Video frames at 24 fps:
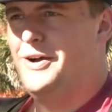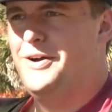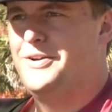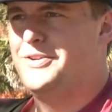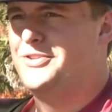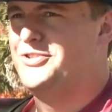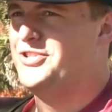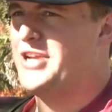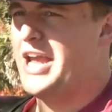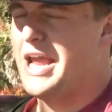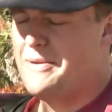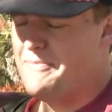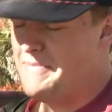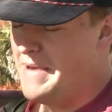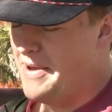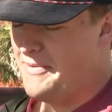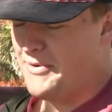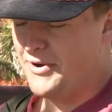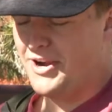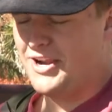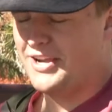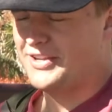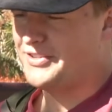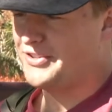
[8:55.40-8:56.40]
Shane
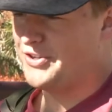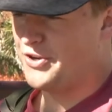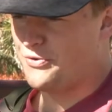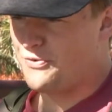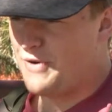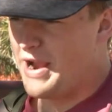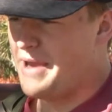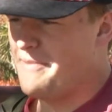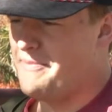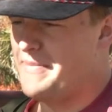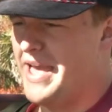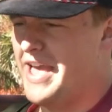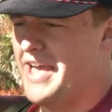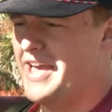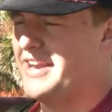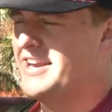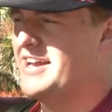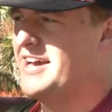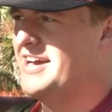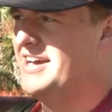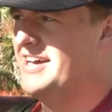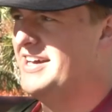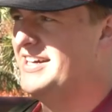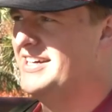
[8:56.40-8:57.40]
Beamer is a great
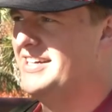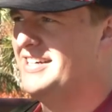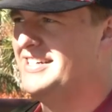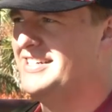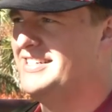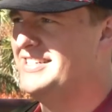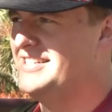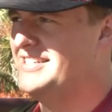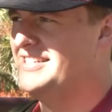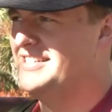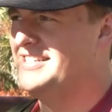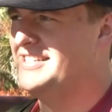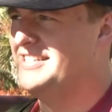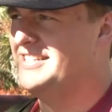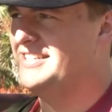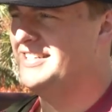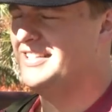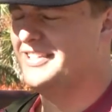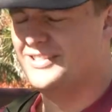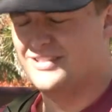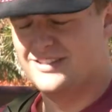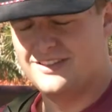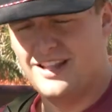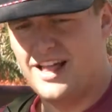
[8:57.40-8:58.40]
man.
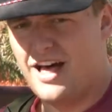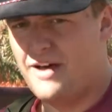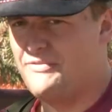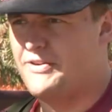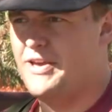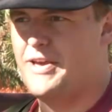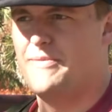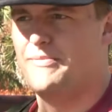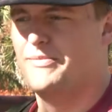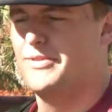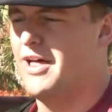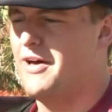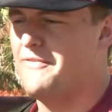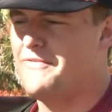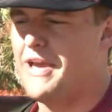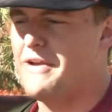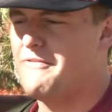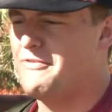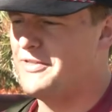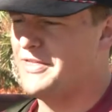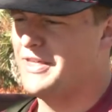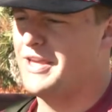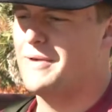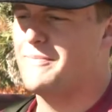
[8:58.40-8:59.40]
Love him, love
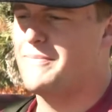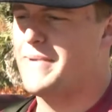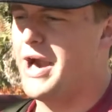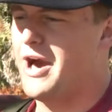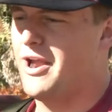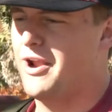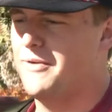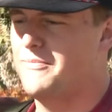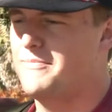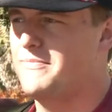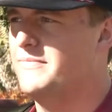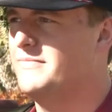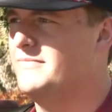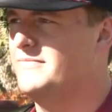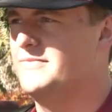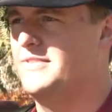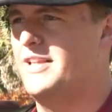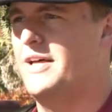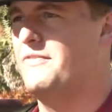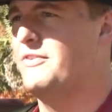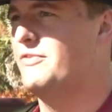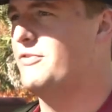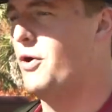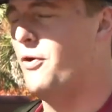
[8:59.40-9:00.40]
everything about him,
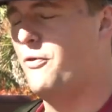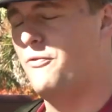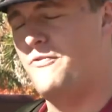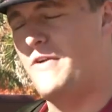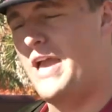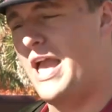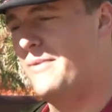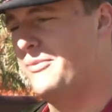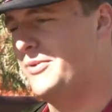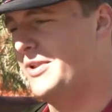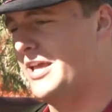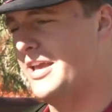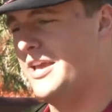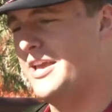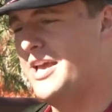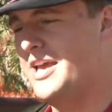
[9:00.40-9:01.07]
of his whole family.